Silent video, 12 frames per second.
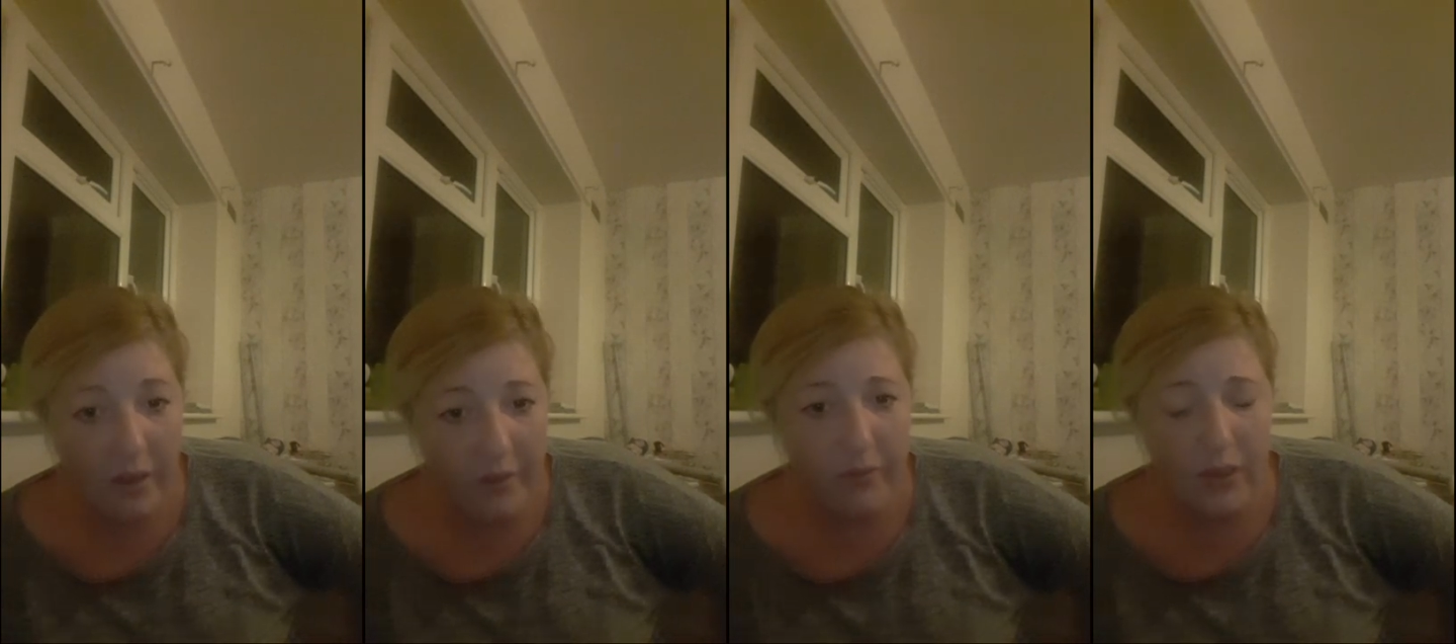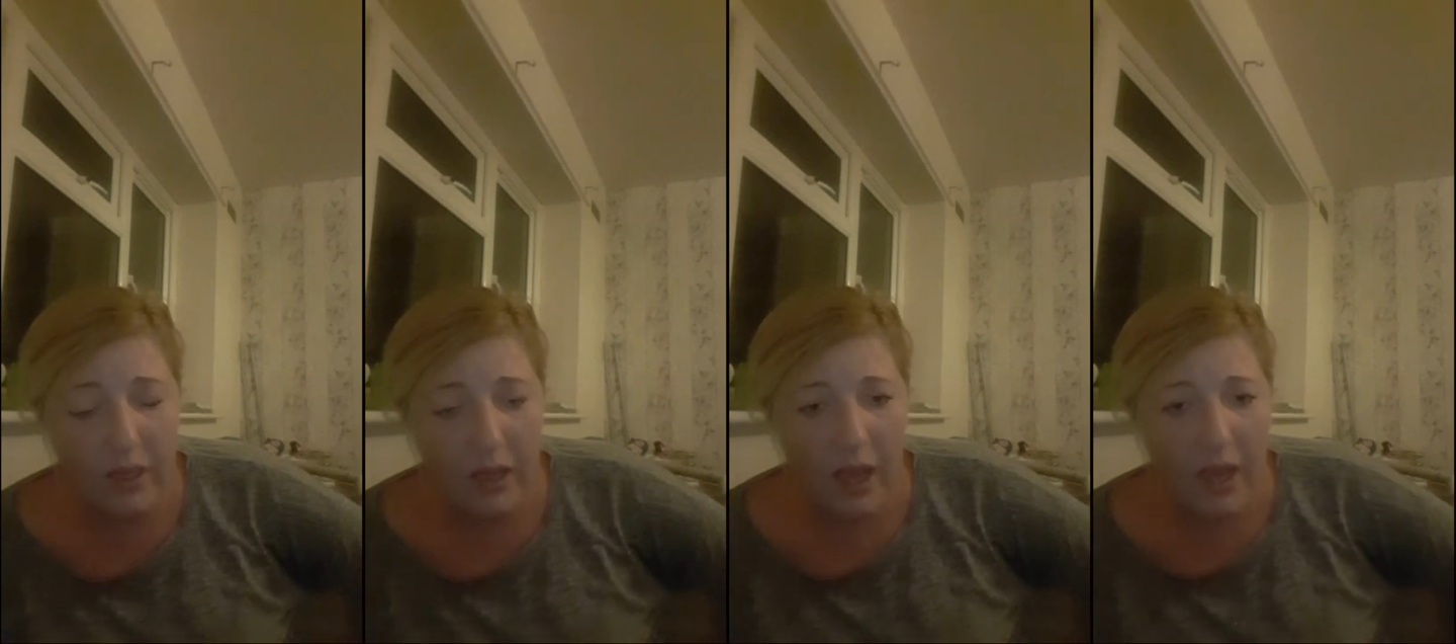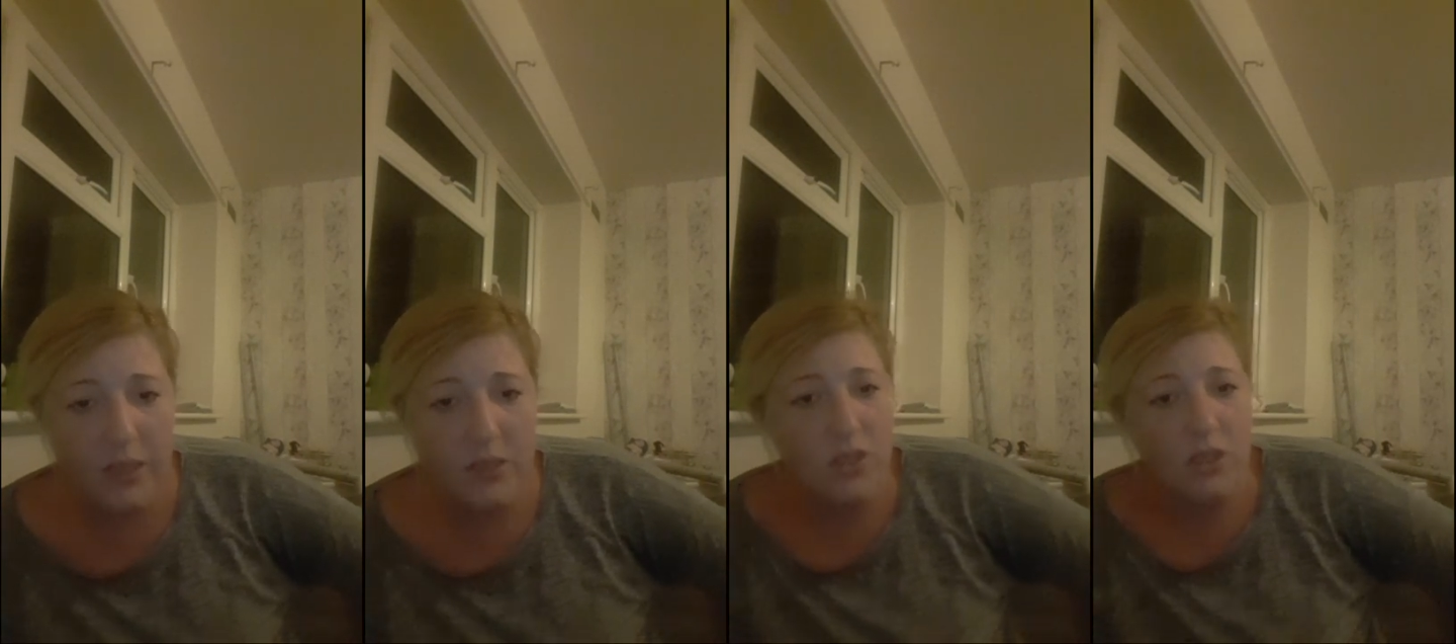if you'd
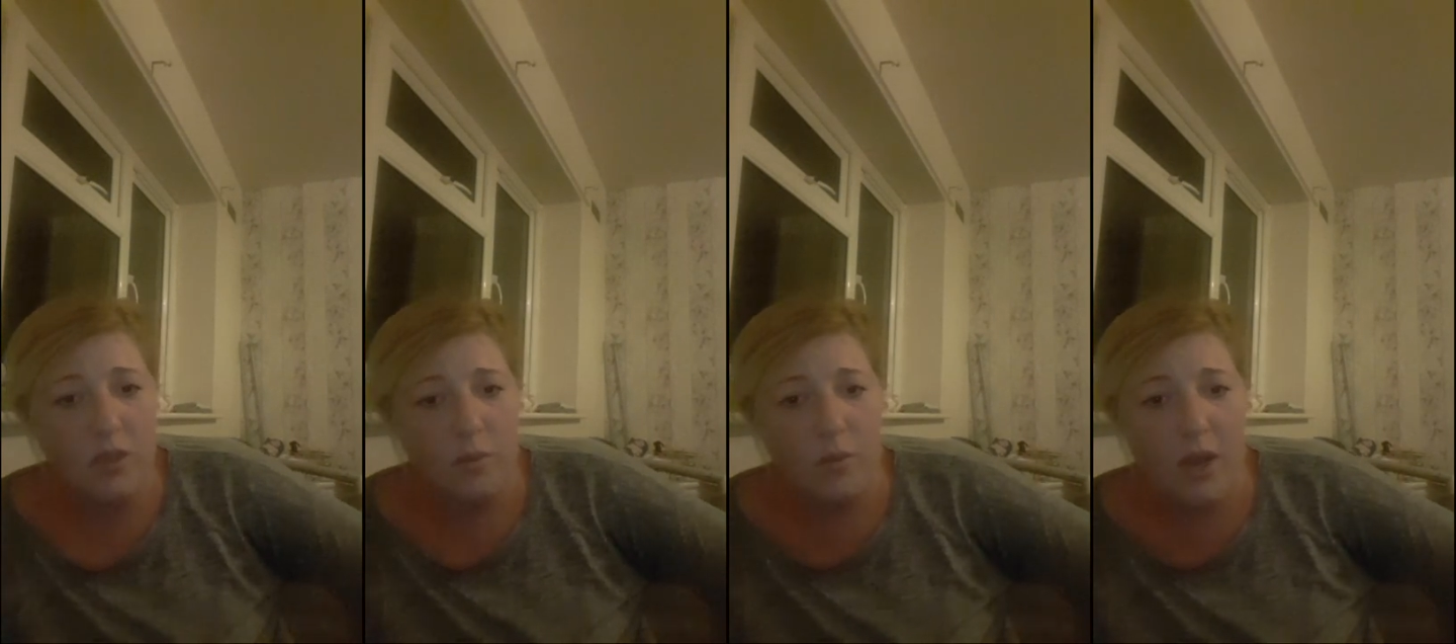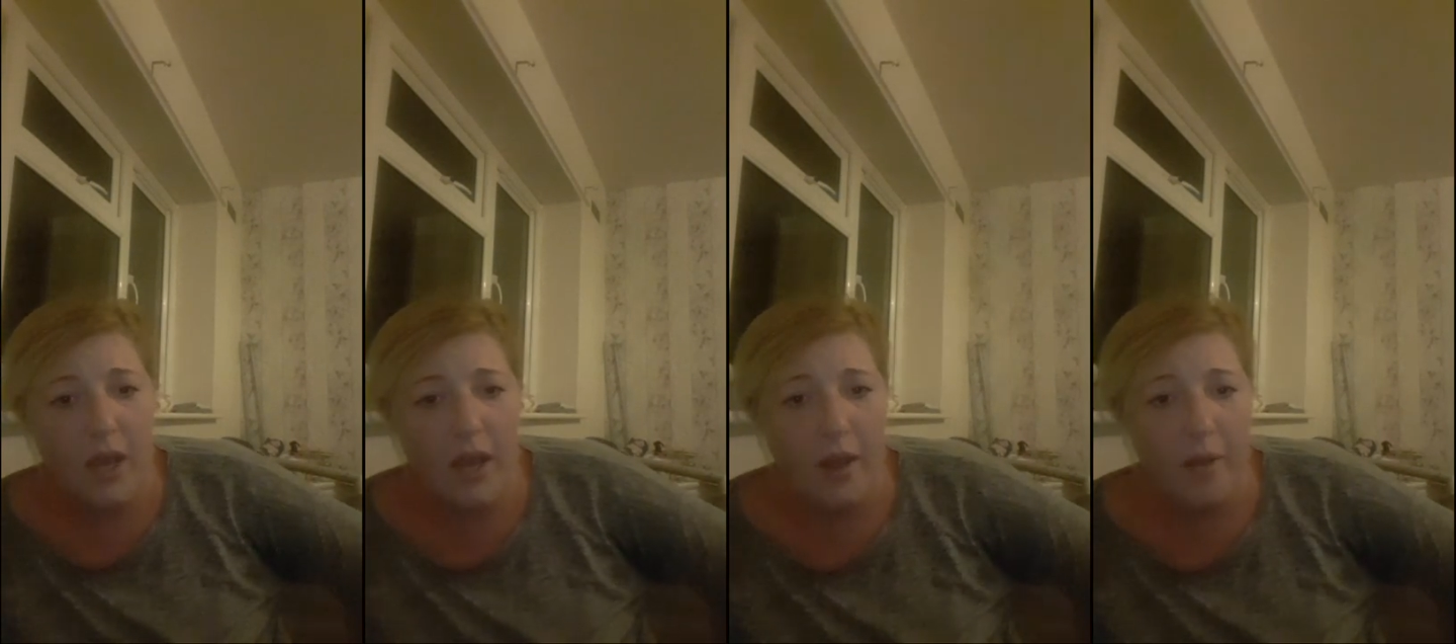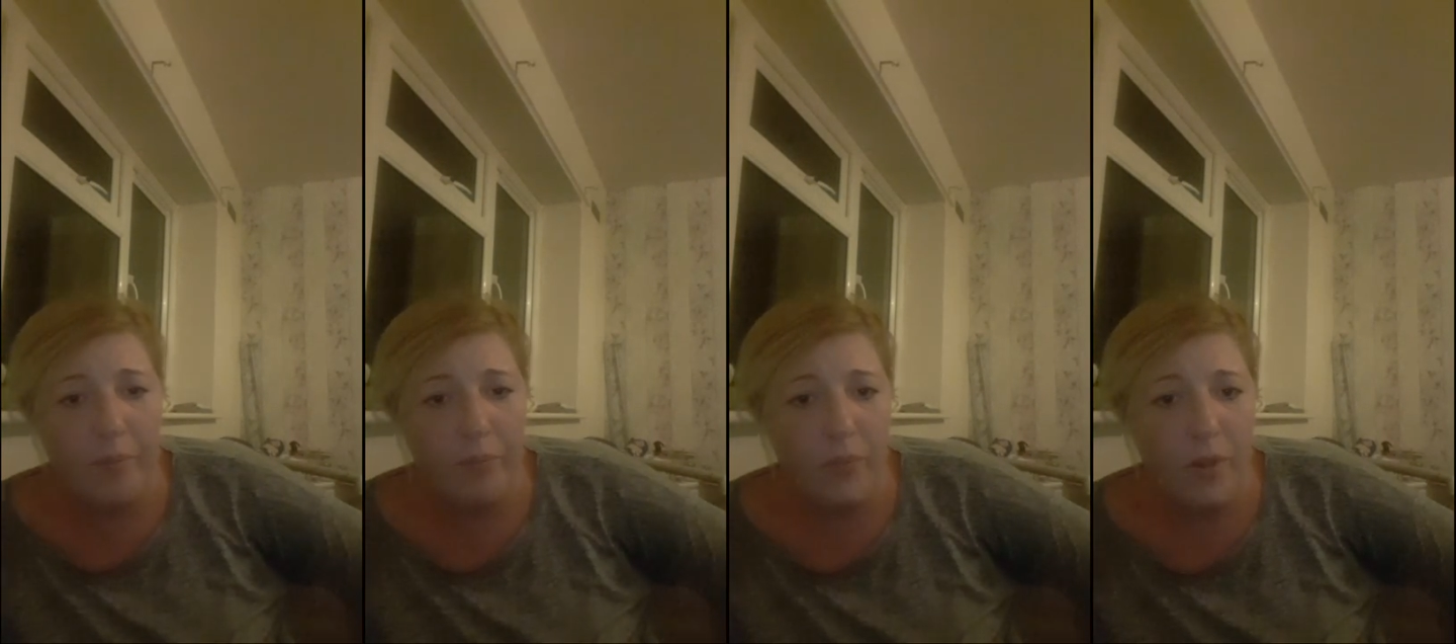like
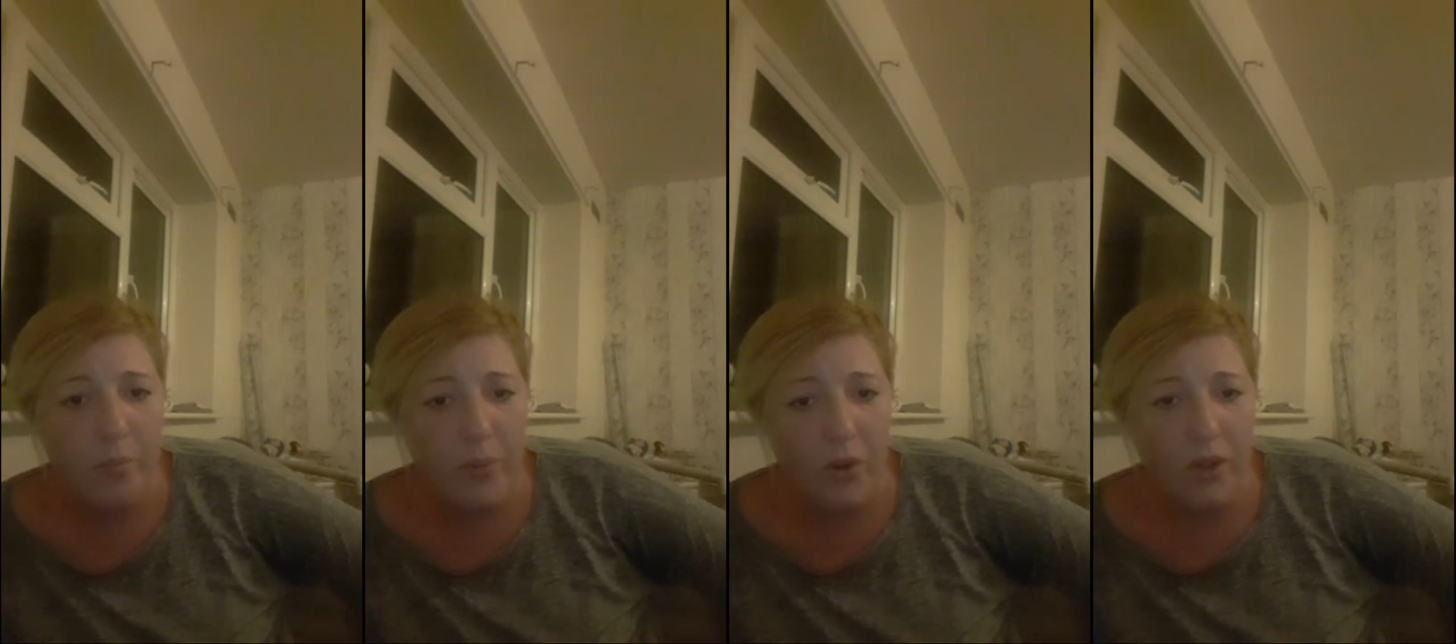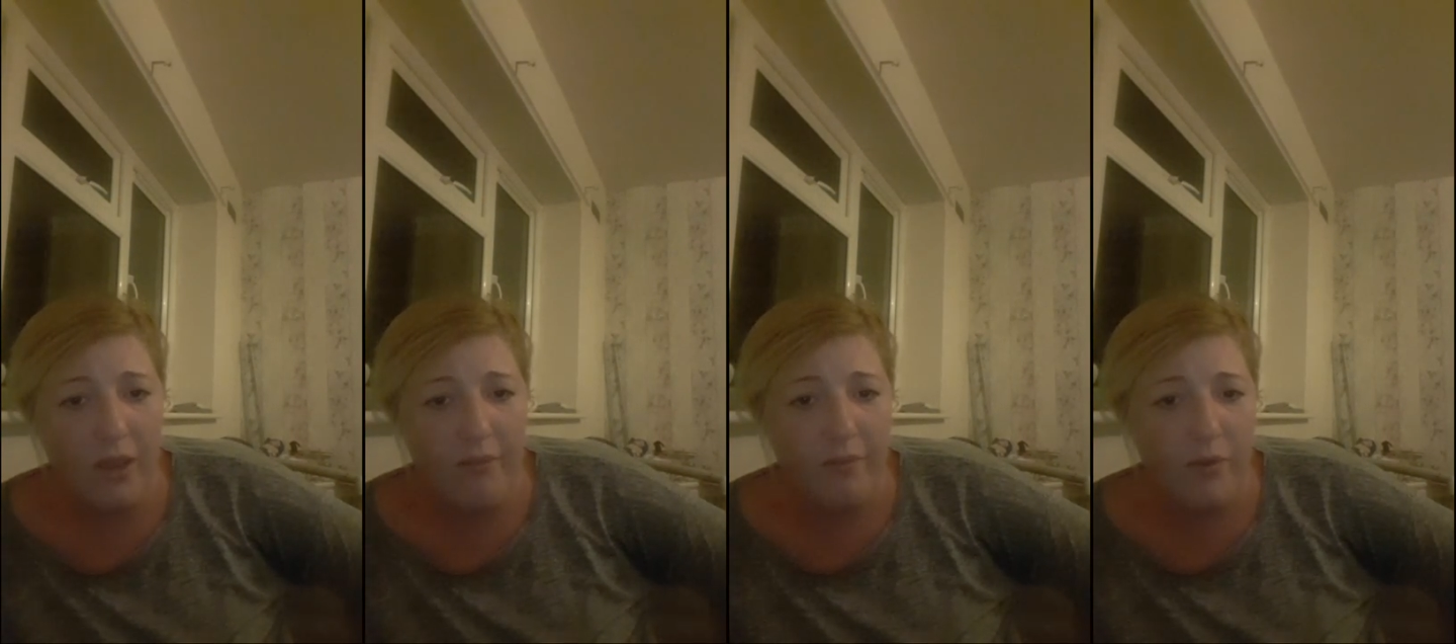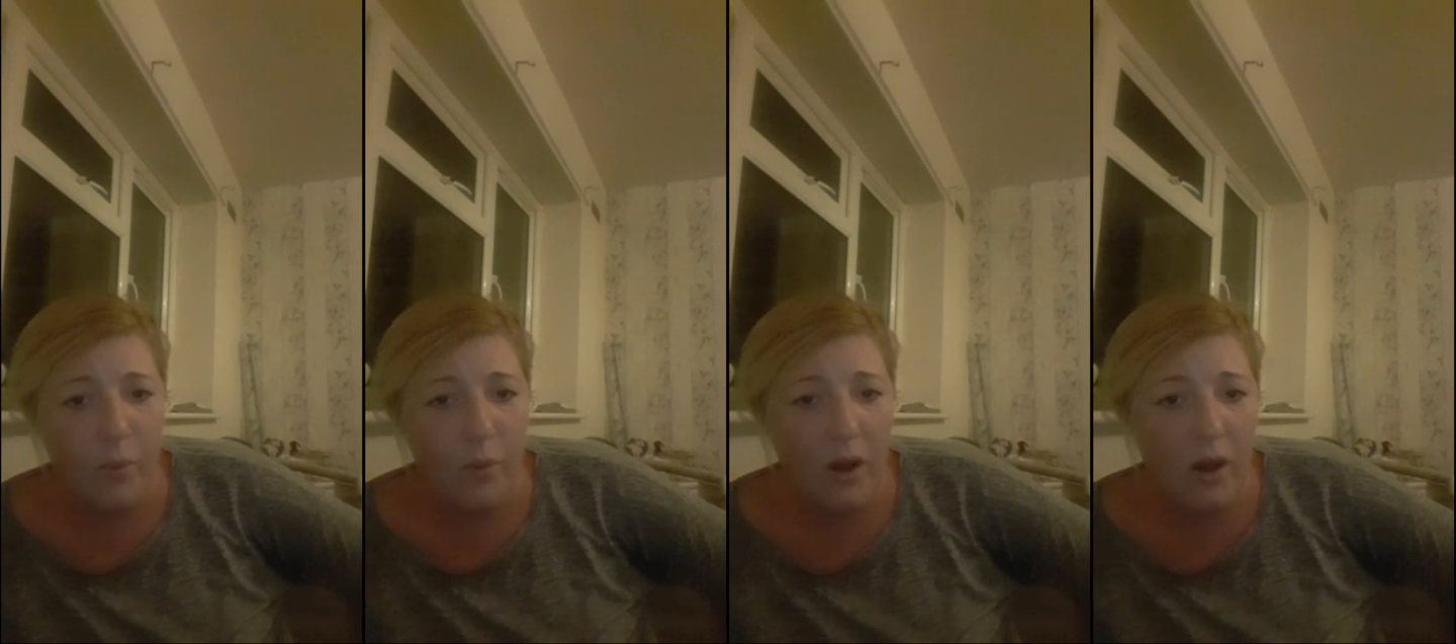to book in for
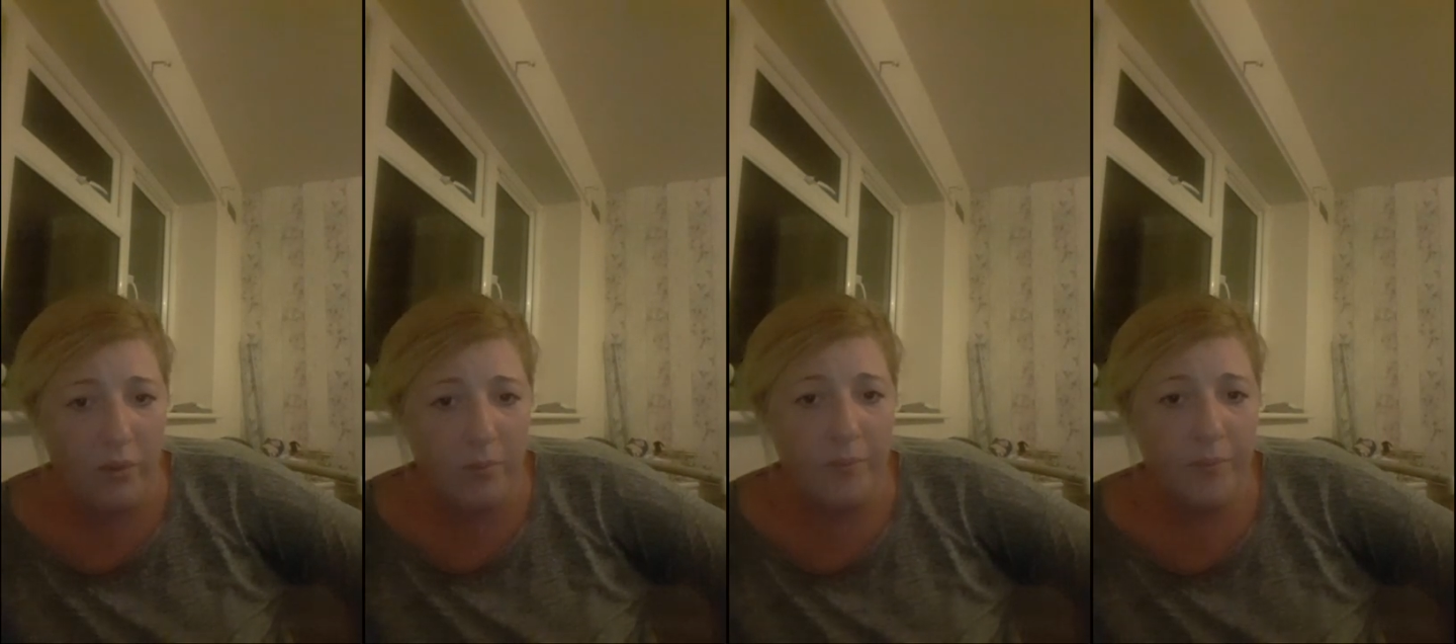one,